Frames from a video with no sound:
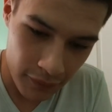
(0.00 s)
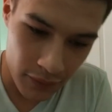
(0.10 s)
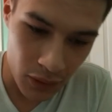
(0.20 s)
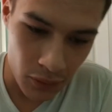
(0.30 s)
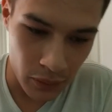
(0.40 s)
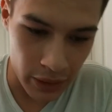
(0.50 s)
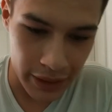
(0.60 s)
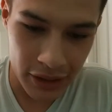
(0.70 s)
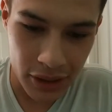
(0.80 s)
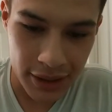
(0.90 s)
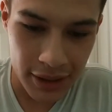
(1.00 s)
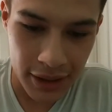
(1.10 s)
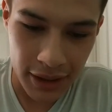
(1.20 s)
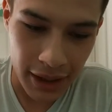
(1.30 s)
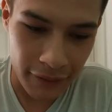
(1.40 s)
if you were
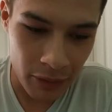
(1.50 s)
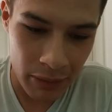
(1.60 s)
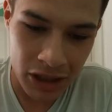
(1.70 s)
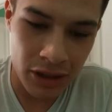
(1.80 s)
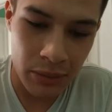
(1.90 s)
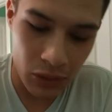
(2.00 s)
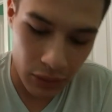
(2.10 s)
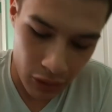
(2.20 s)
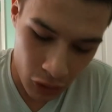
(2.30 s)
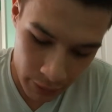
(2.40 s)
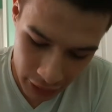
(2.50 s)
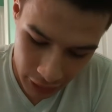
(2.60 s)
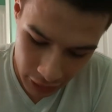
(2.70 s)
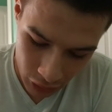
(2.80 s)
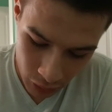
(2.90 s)
interested in the information about the
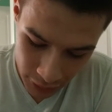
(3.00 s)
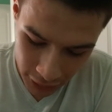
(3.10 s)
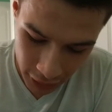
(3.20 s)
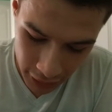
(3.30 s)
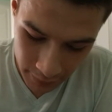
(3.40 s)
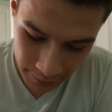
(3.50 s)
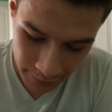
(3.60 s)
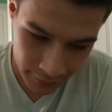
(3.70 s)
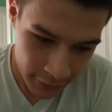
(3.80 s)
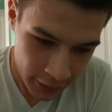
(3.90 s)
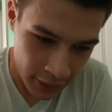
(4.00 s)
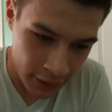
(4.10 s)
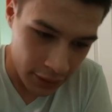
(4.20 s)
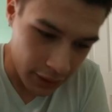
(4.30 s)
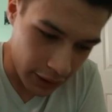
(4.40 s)
ohmage, ohms on them,
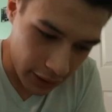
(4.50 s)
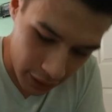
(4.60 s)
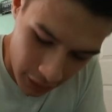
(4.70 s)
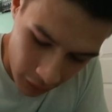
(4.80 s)
there you